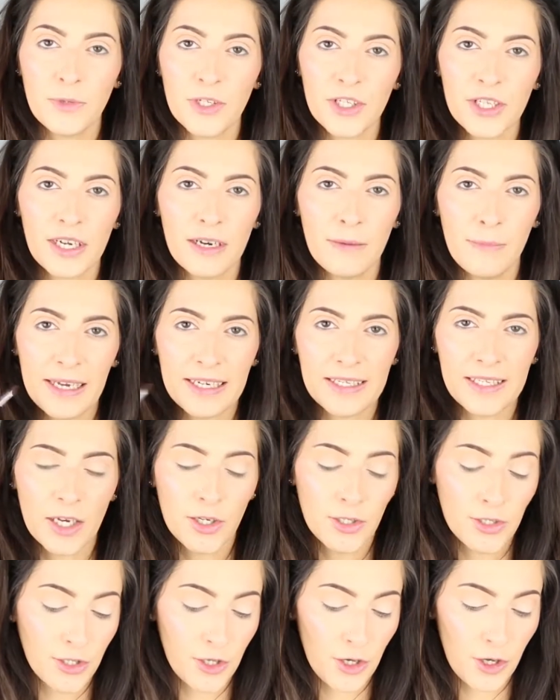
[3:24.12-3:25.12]
I'm just going to mix
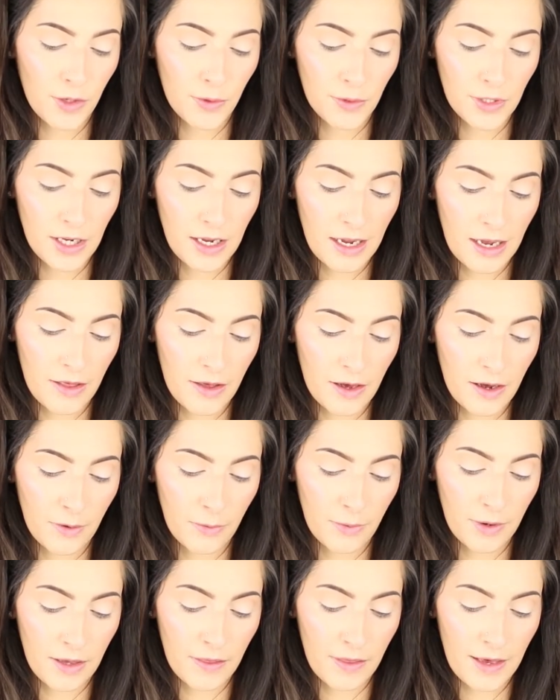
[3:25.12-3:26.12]
those two
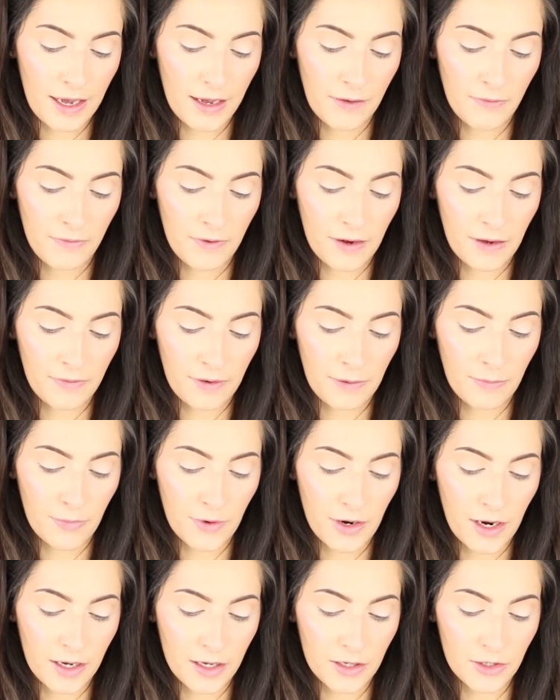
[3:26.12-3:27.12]
together with a fluffy
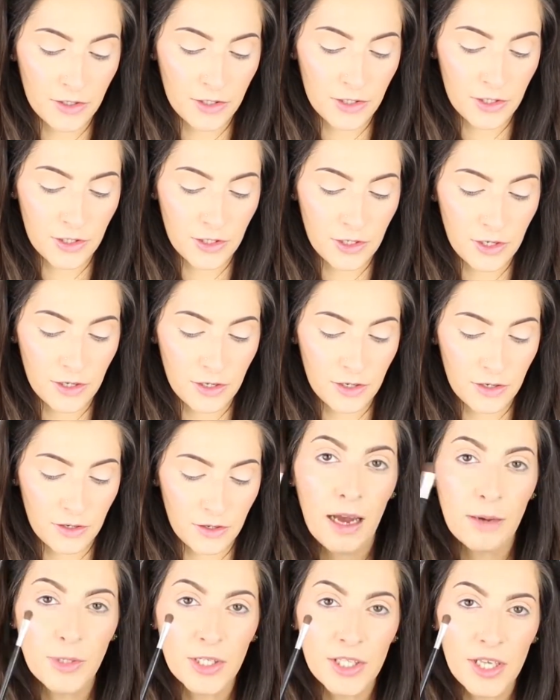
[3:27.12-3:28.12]
brush.
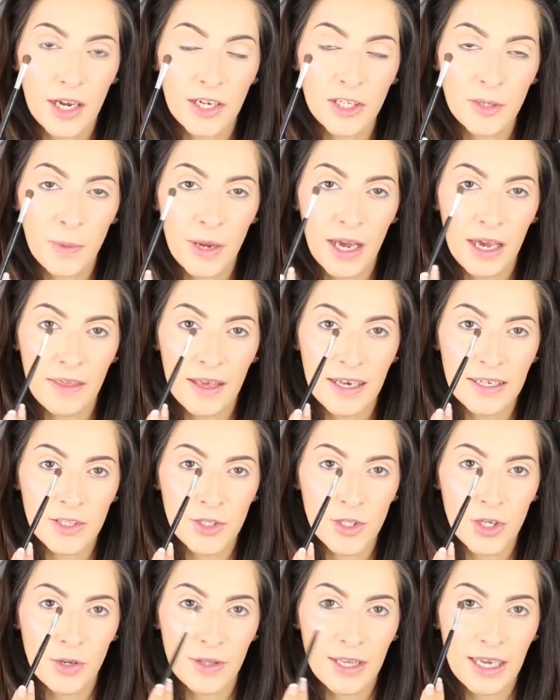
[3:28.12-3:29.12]
I'm just going to apply
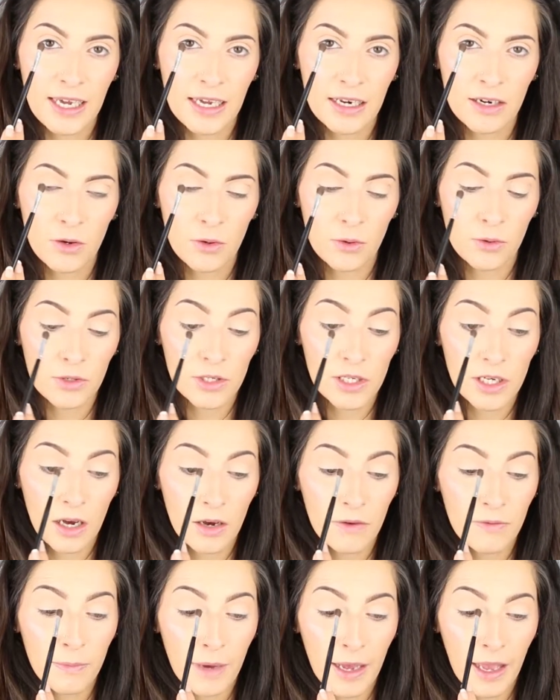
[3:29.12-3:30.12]
this to the inner quarter
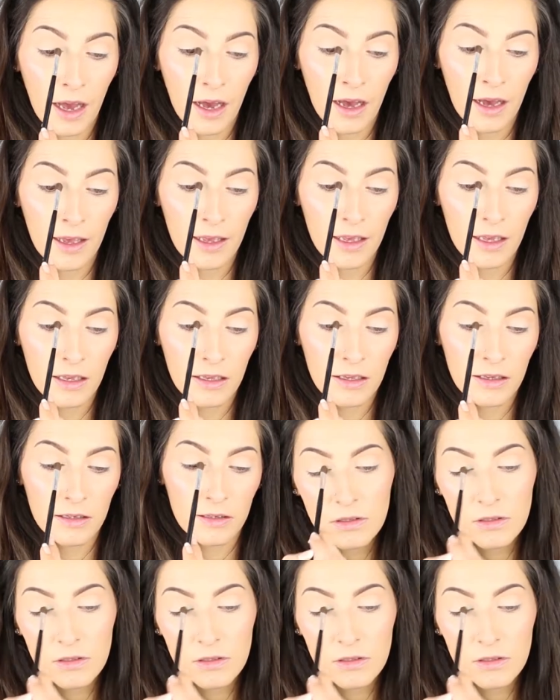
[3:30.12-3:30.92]
of my eye.